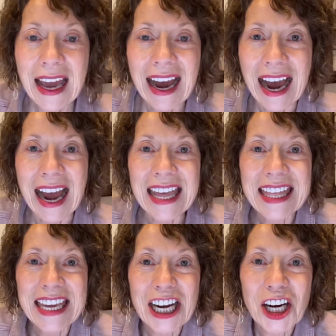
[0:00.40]
Hi
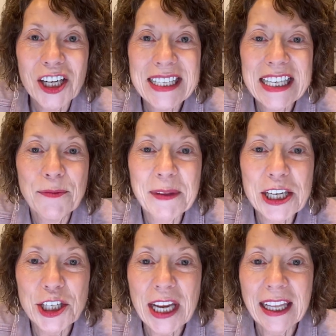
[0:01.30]
there, Simply
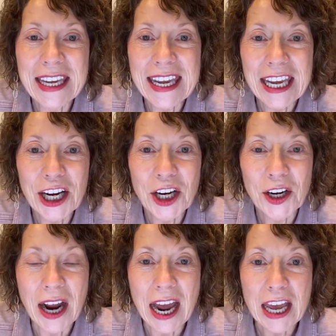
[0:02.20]
Shelley
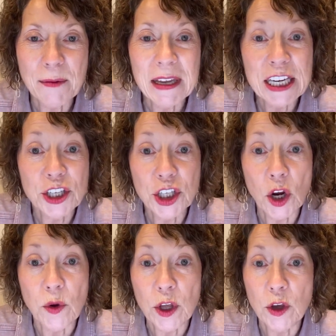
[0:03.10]
here. I am going to
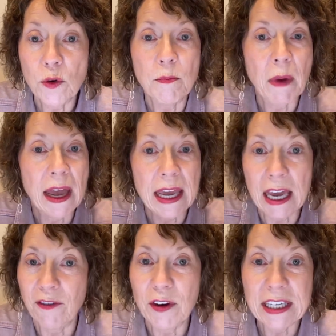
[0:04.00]
show you my
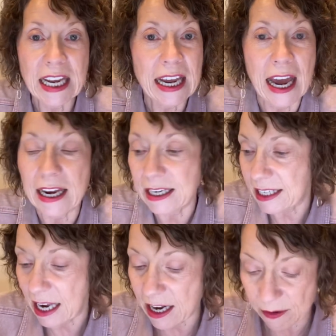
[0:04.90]
everyday eye
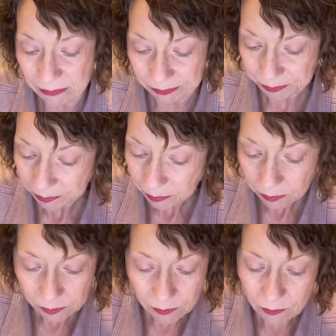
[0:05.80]
design.
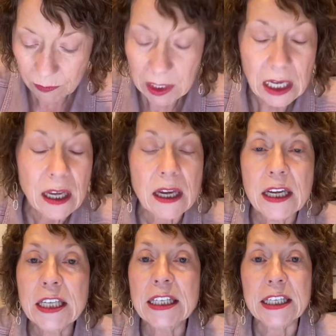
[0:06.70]

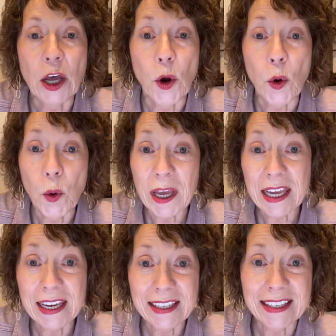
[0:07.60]
So
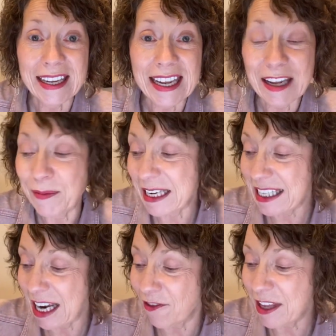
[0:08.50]
easy because
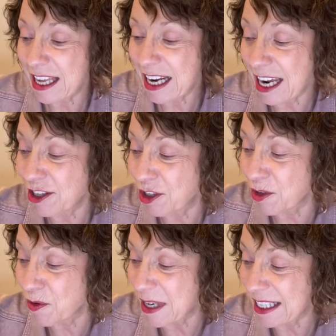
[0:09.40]
everything I
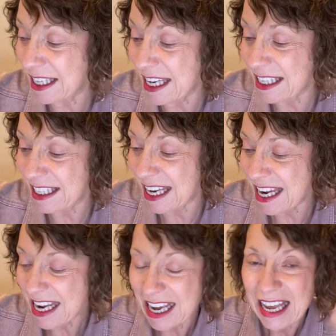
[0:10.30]
do is easy.